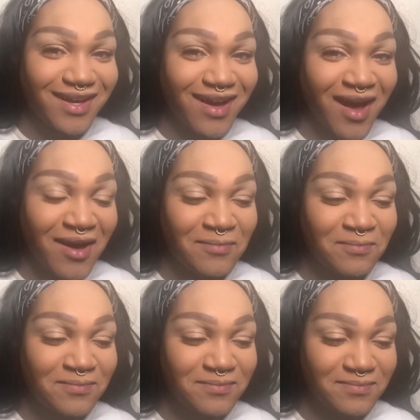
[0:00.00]

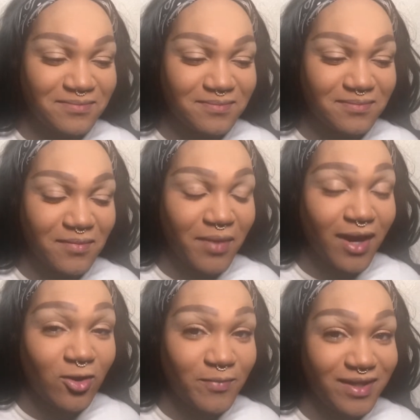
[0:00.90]
but I
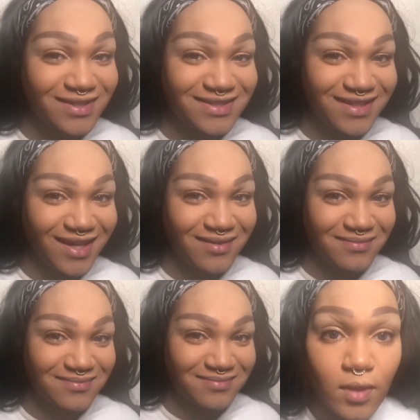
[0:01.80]
hope you can see.
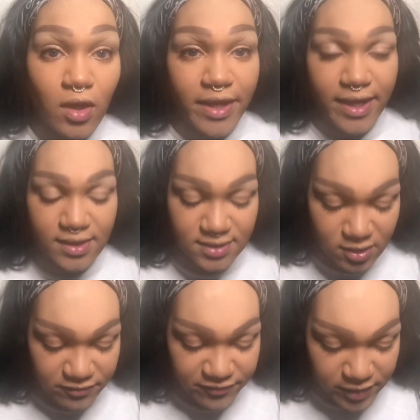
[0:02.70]
Okay, so
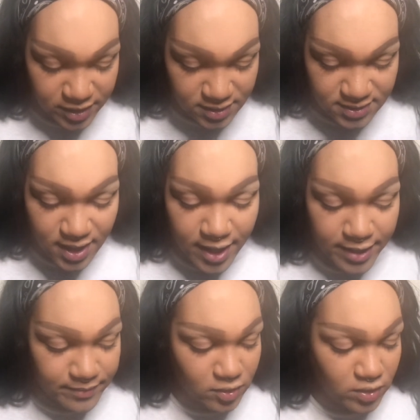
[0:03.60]
first
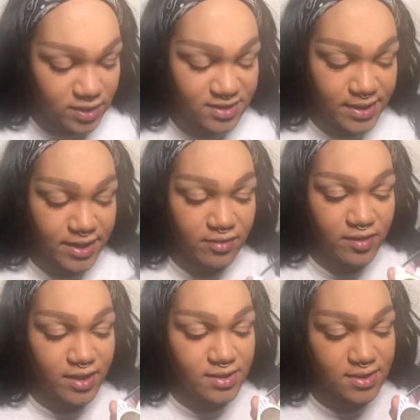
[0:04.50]
I'm going to take
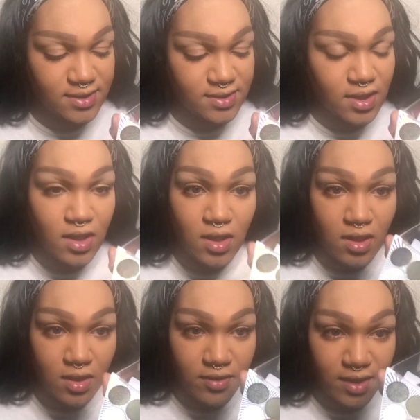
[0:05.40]
this,
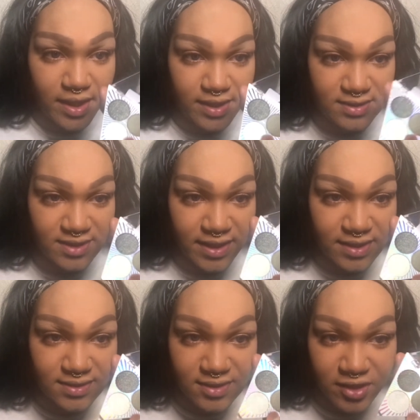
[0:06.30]
the like
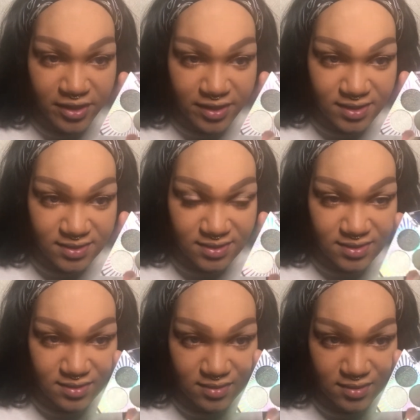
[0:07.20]
second to
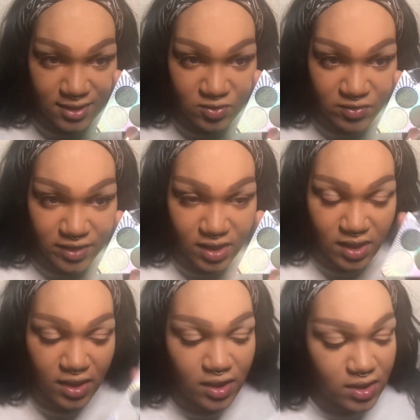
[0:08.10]
darkest, this one right
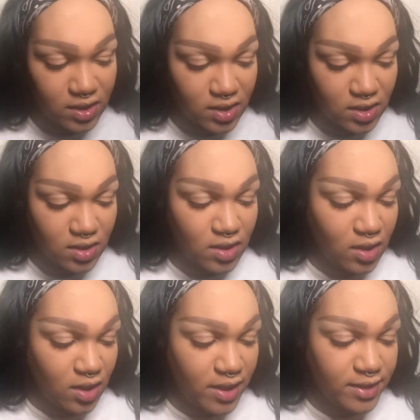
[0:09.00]
here,
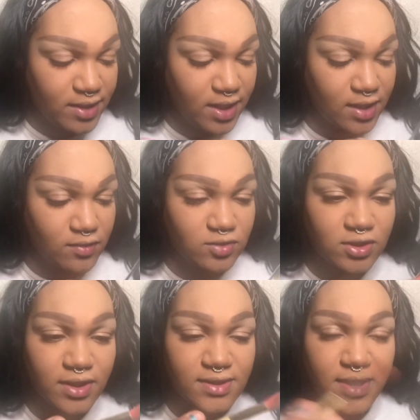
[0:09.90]
and I'm just
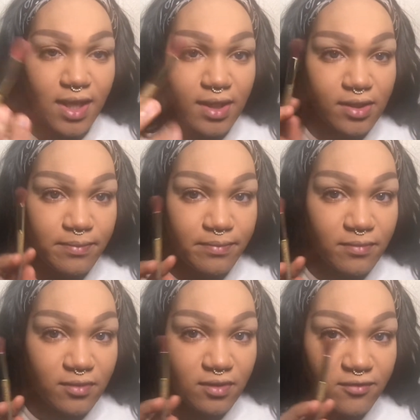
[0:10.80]
going to take it on
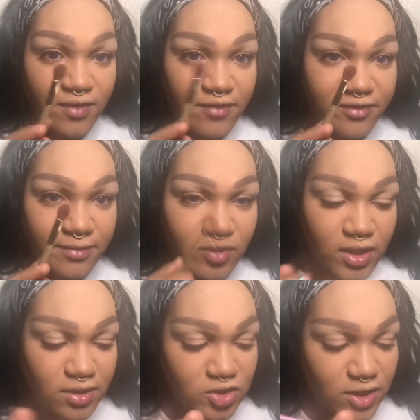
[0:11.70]
a fluffy
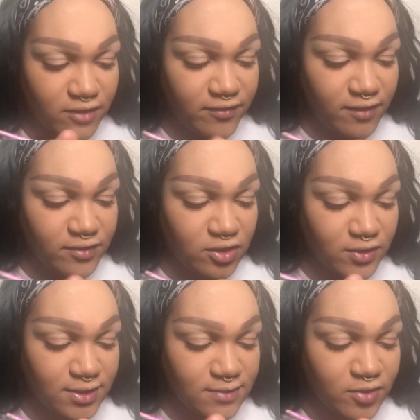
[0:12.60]
brush, like a fluffy
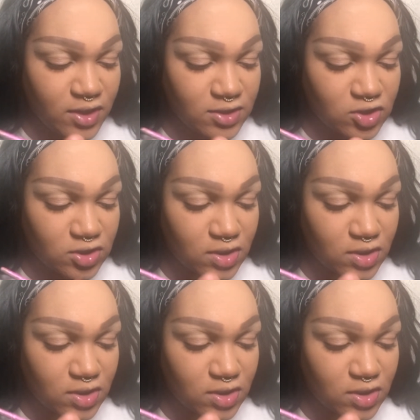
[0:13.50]
crease brush.